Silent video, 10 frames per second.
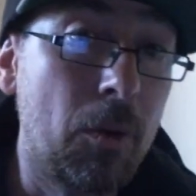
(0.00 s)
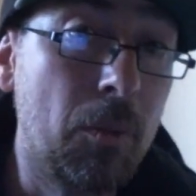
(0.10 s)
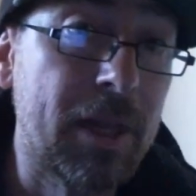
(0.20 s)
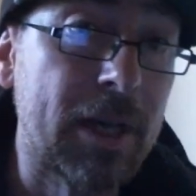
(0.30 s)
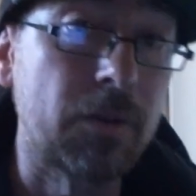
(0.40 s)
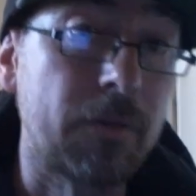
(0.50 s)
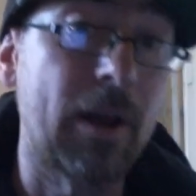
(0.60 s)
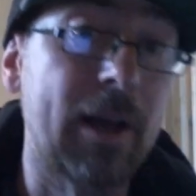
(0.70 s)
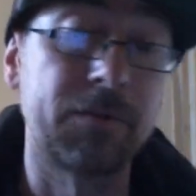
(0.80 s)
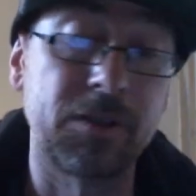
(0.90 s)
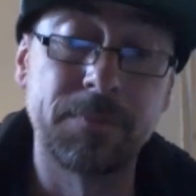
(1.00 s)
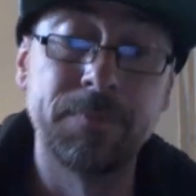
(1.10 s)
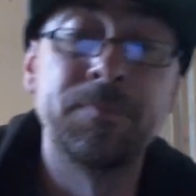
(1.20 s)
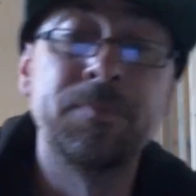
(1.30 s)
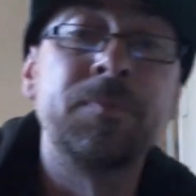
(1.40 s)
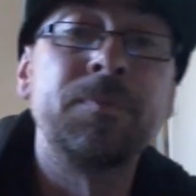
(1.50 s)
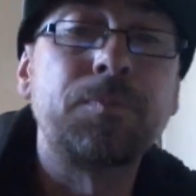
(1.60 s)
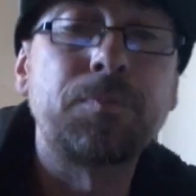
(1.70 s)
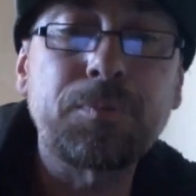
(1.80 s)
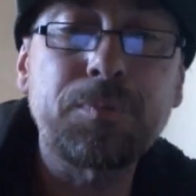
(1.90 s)
on with the actual flavours.
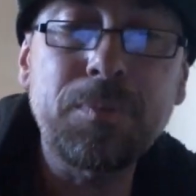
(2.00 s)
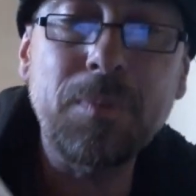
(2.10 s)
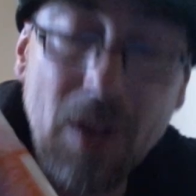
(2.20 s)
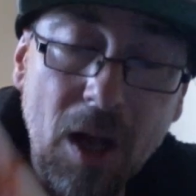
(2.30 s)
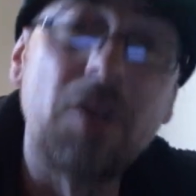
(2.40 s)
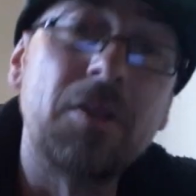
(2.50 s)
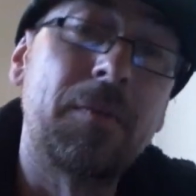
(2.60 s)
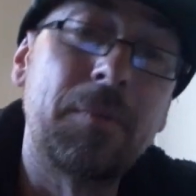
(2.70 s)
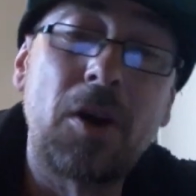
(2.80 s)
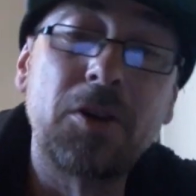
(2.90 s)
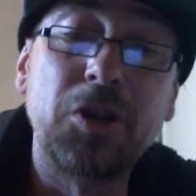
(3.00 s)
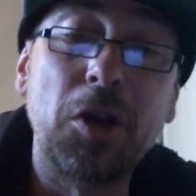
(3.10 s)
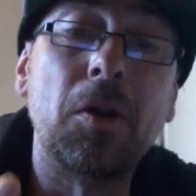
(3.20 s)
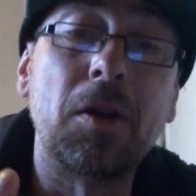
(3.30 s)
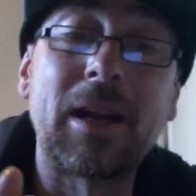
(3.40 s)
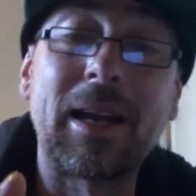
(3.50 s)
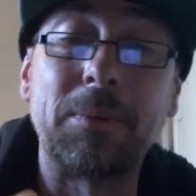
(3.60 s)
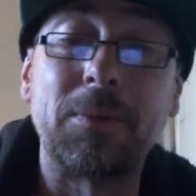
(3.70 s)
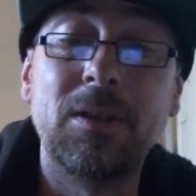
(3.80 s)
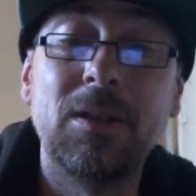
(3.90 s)
I do like the
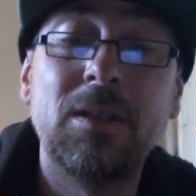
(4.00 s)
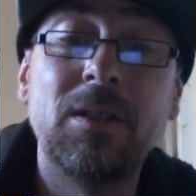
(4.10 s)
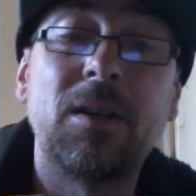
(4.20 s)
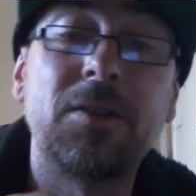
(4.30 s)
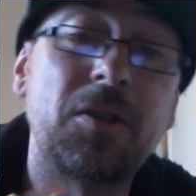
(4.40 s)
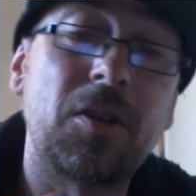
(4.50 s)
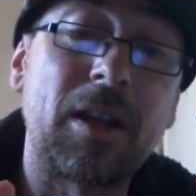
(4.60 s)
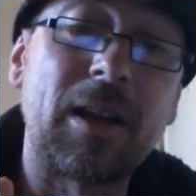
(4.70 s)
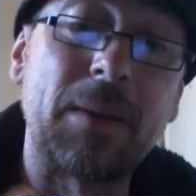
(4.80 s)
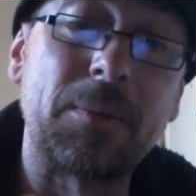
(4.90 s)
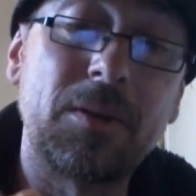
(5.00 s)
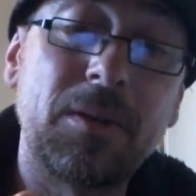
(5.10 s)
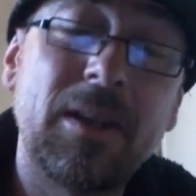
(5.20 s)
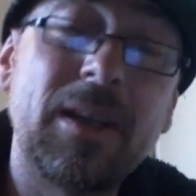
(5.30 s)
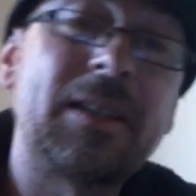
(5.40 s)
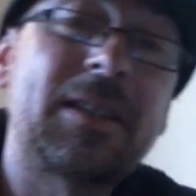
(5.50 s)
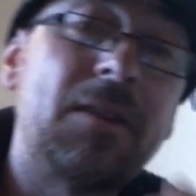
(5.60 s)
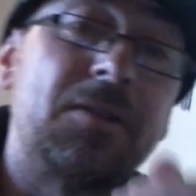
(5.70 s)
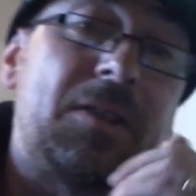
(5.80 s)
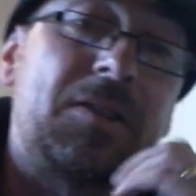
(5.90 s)
label. I do like the label. It tells you